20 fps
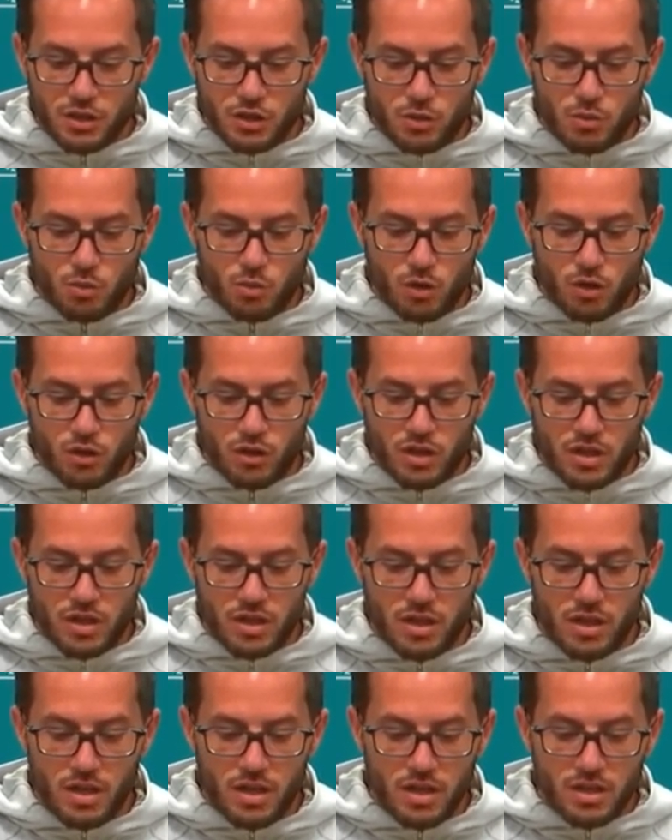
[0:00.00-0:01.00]
really
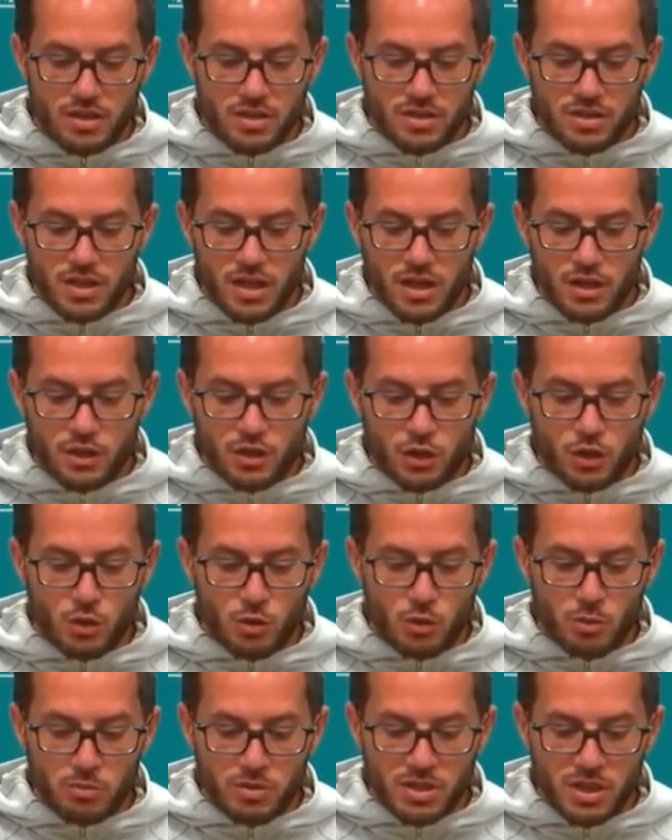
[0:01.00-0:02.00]
stayed true to
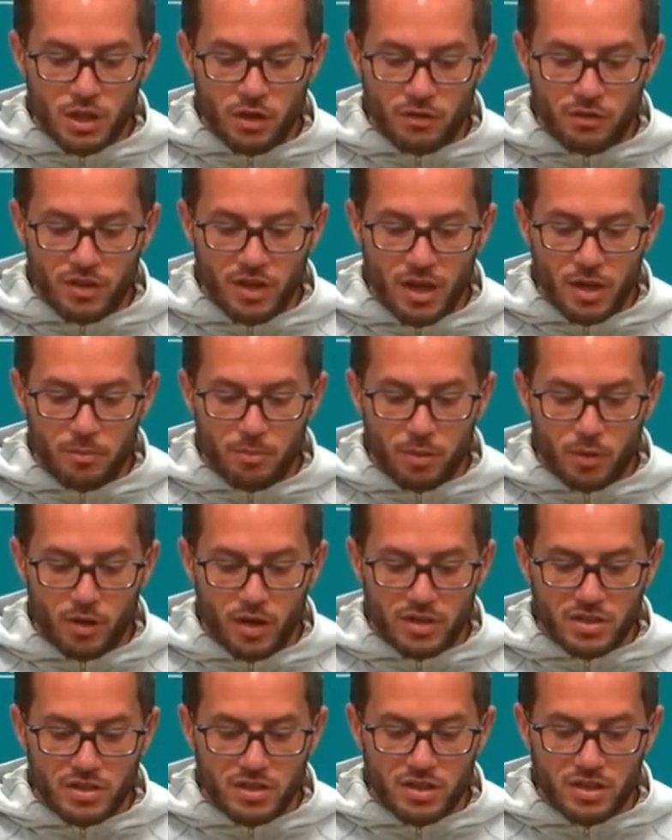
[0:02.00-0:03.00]
himself, kept
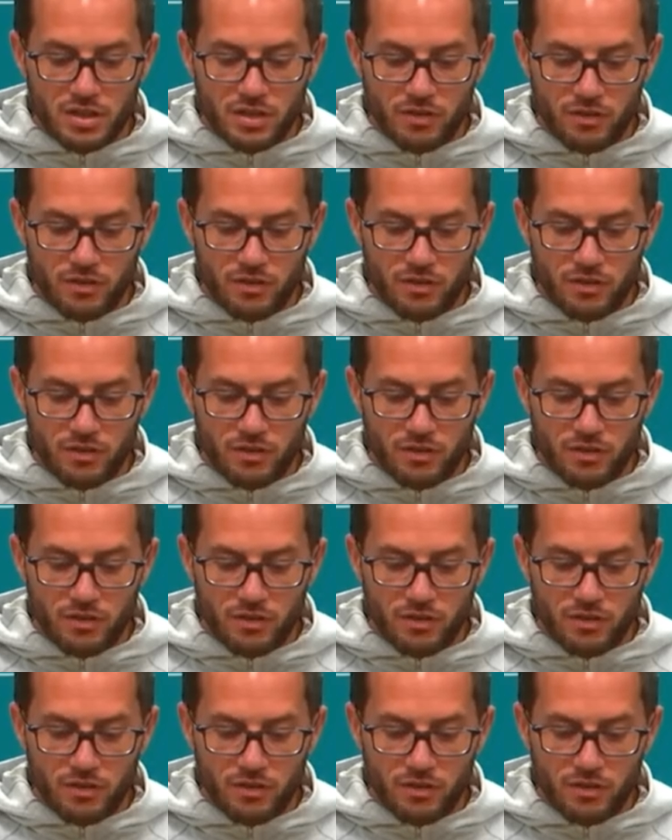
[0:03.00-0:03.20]
pressing.